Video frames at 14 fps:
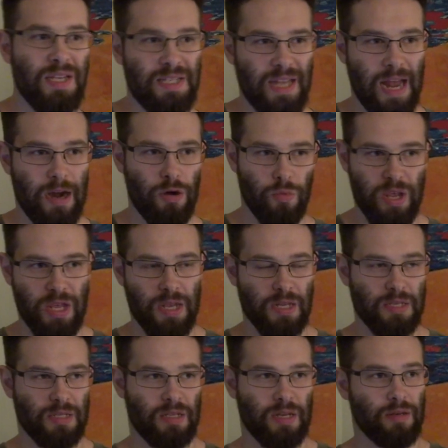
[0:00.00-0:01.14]
Saturn
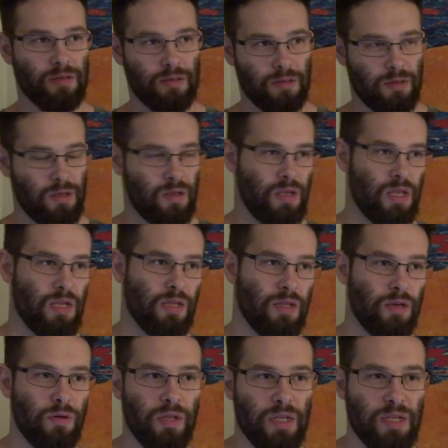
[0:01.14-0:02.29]
weakens and he
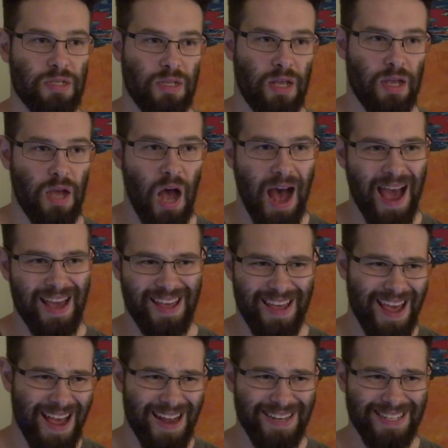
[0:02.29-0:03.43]
literally is like, oh, I
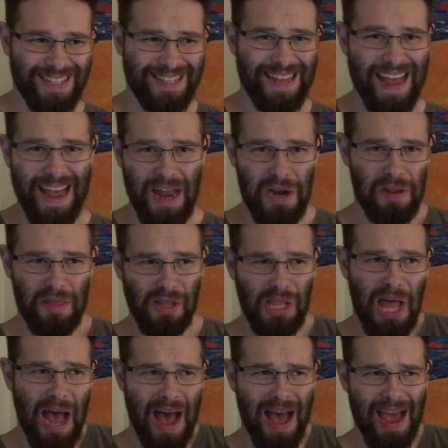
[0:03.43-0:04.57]
can't stand the
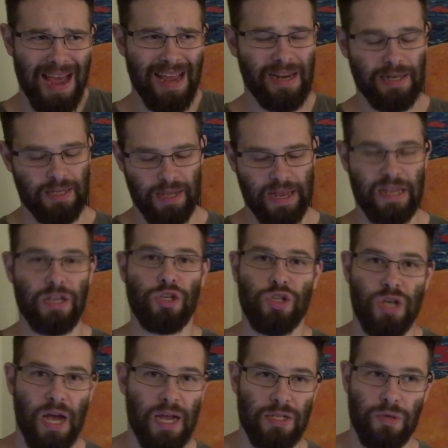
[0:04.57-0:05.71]
light. And he
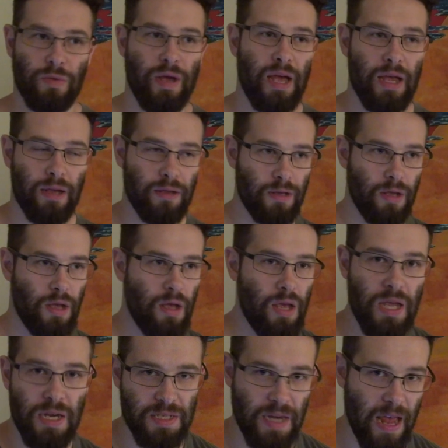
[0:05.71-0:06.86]
shies away.
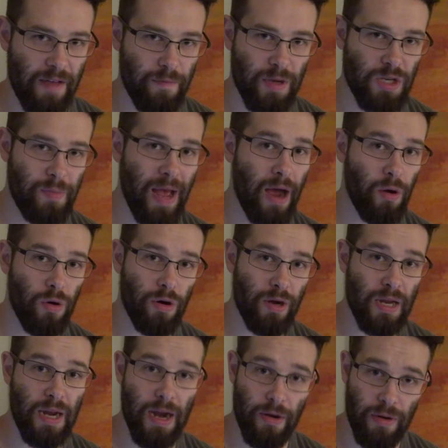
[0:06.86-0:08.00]
He doesn't have much power
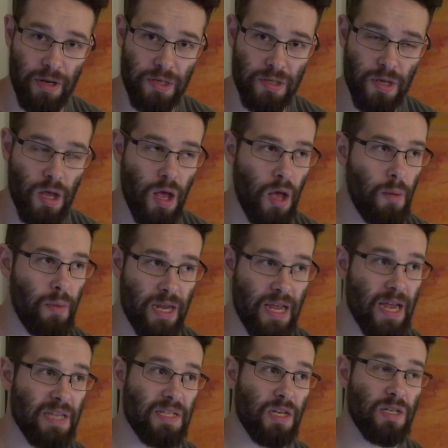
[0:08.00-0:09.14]
in Aries, but he
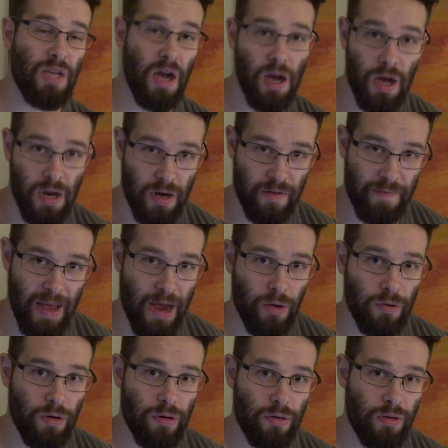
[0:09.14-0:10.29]
has a ton of
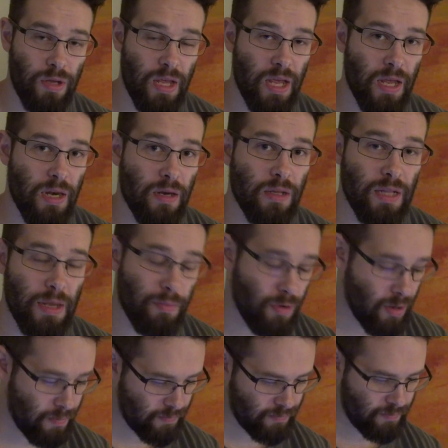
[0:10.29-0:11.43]
power in
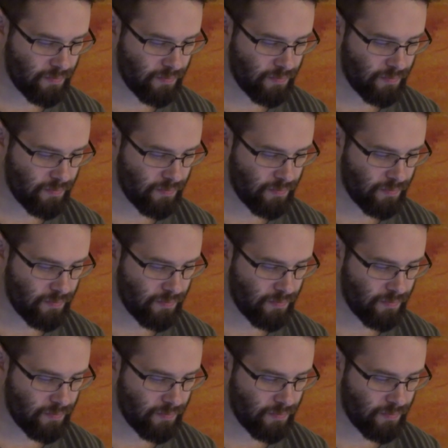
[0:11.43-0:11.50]
Libra.